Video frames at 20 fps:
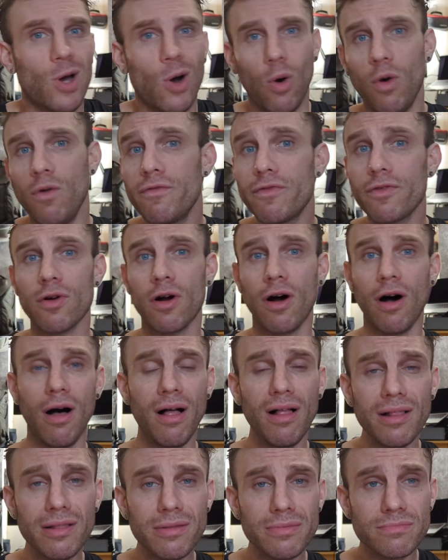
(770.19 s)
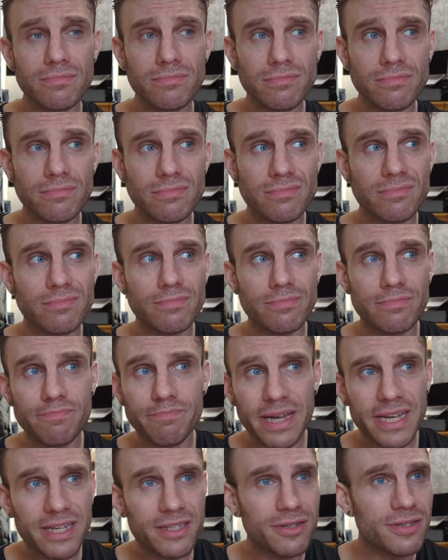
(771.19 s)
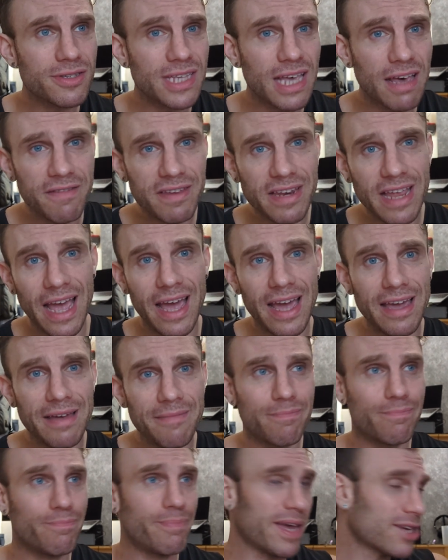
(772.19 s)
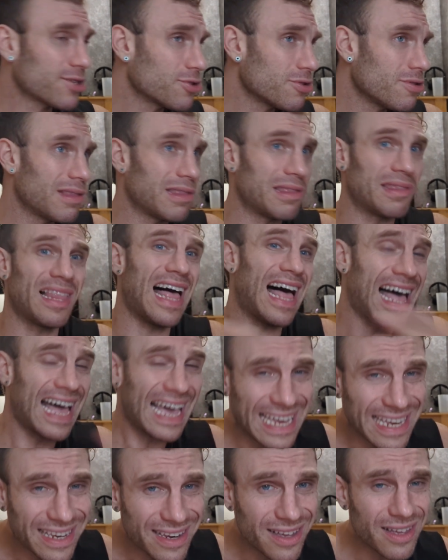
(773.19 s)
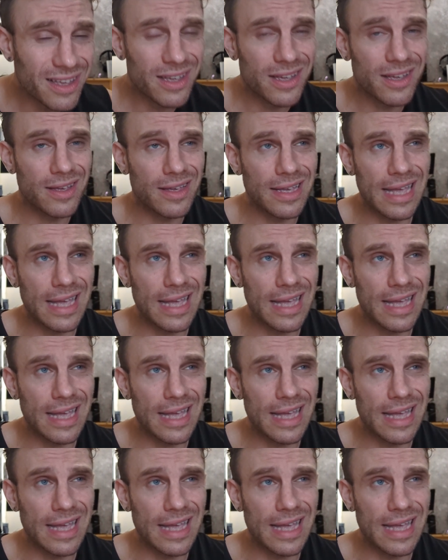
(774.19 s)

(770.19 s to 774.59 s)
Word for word: Overall, Pixel 7a, Pixel line